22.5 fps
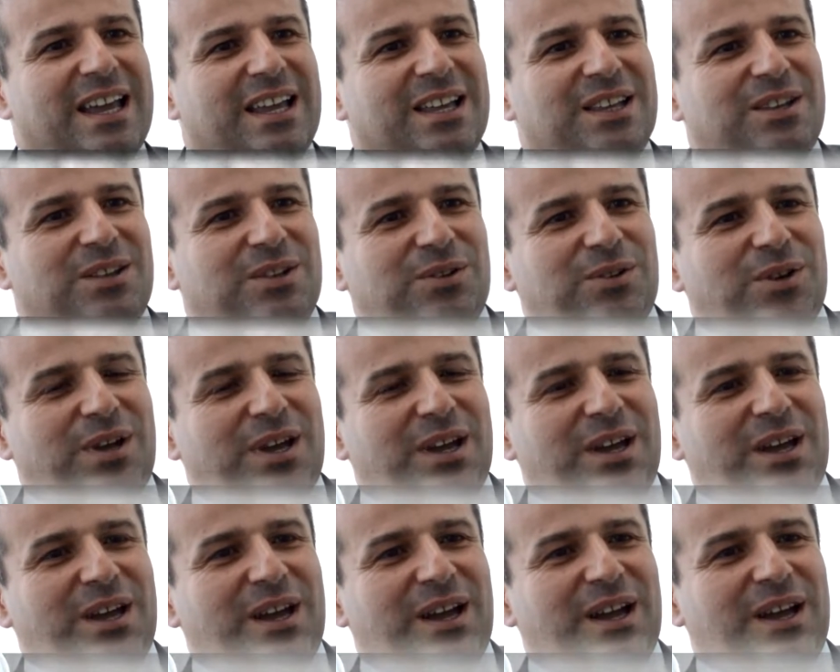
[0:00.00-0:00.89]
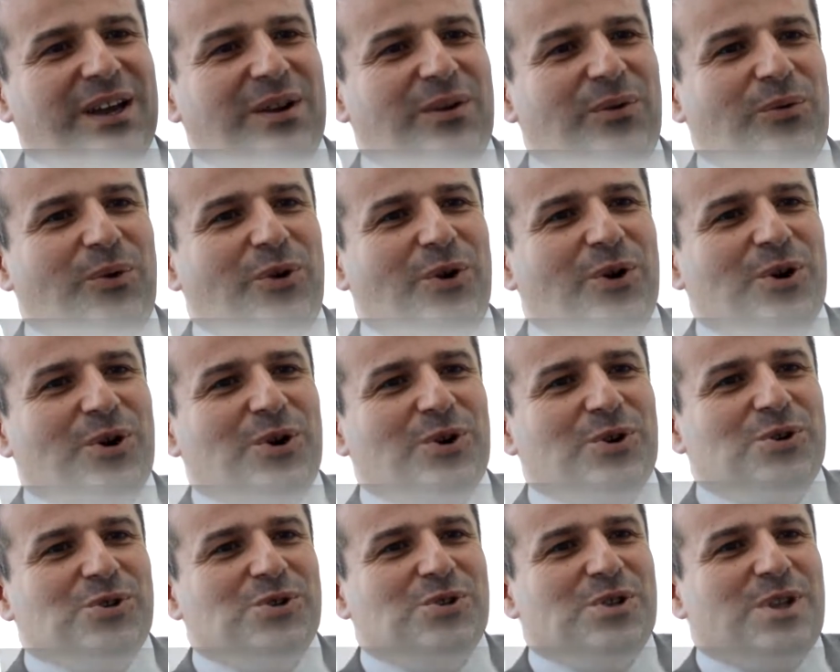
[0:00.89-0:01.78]
it
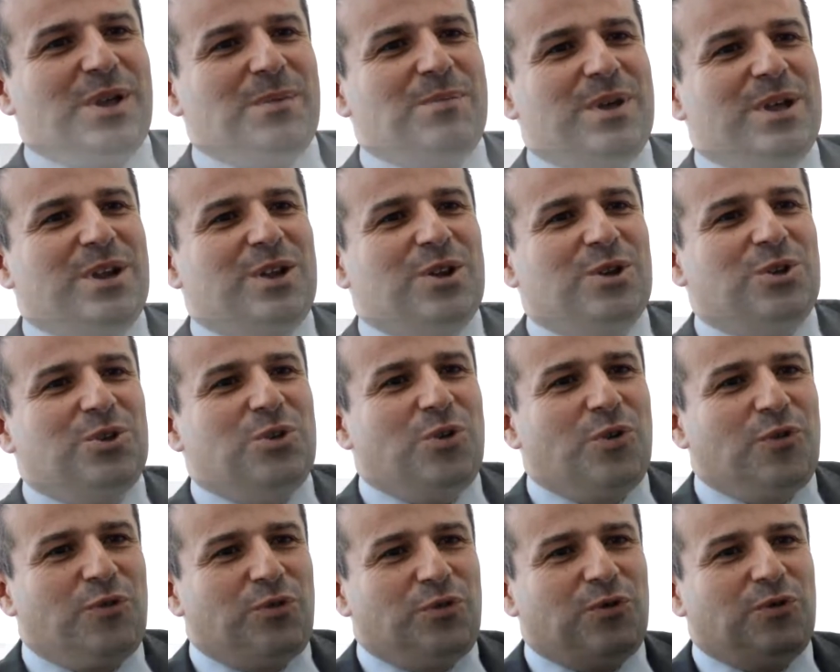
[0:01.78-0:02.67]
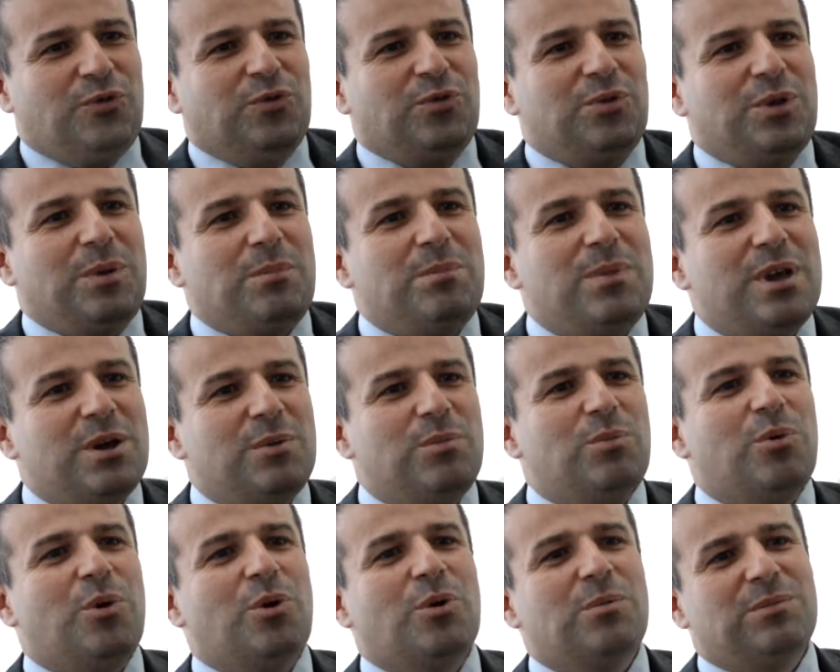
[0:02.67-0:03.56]
was a period of the big
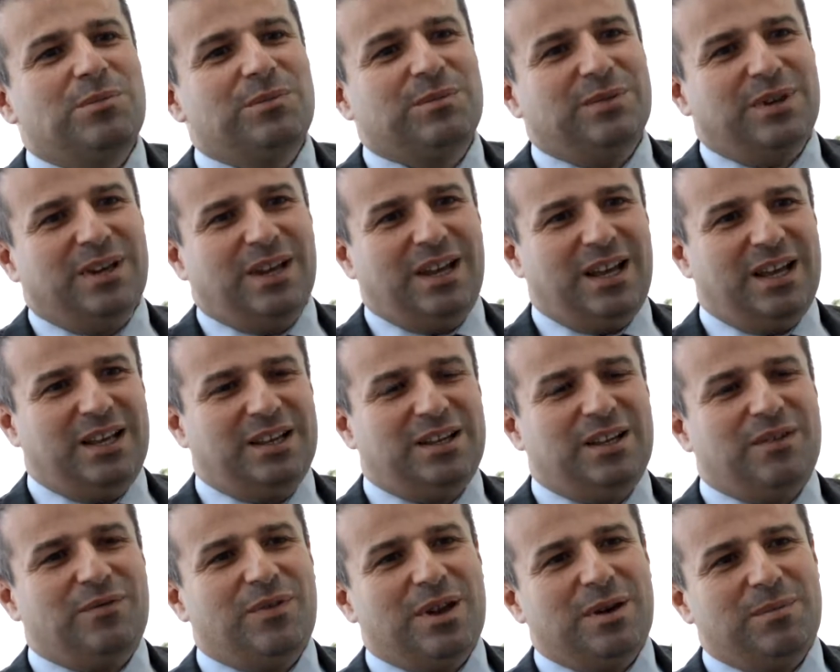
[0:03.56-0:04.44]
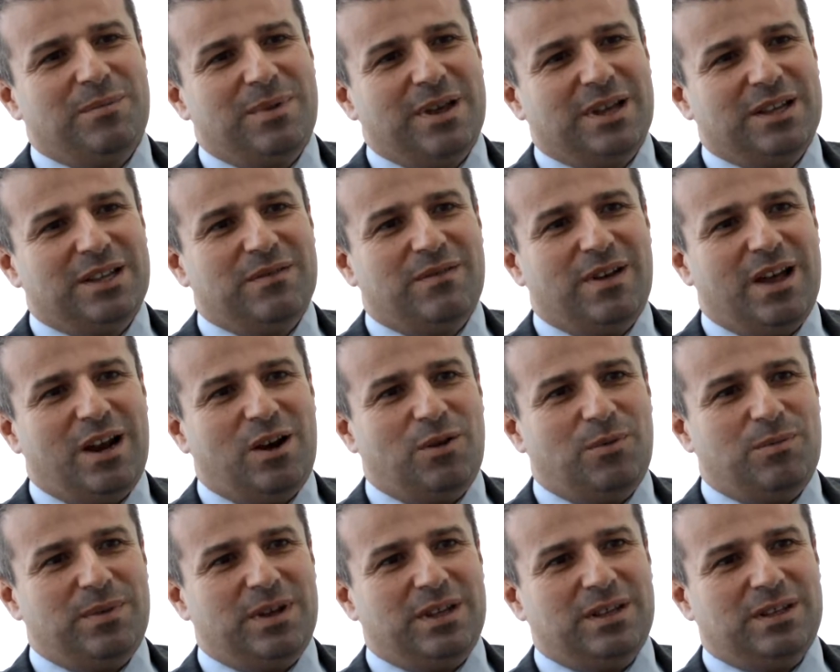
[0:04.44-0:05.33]
boom and a very big
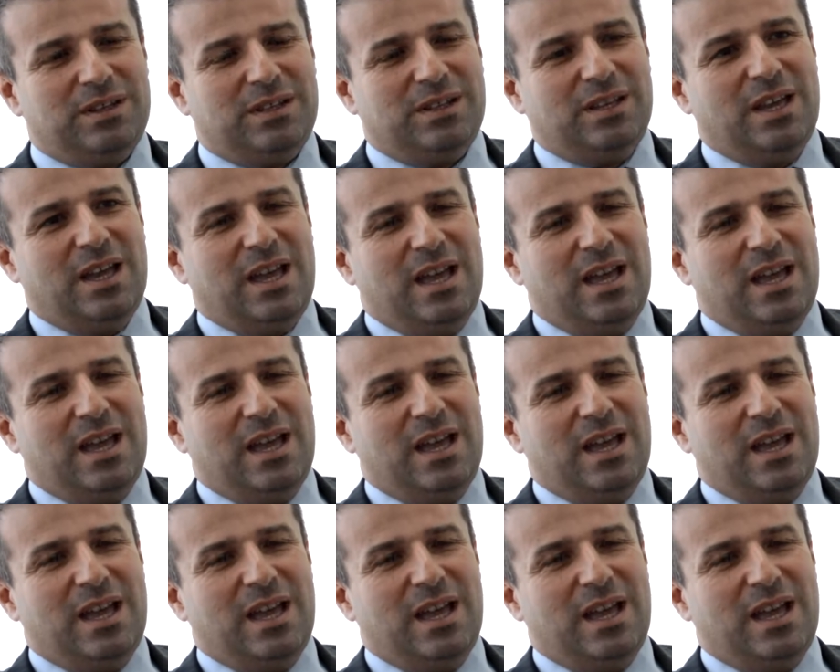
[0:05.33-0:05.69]
development.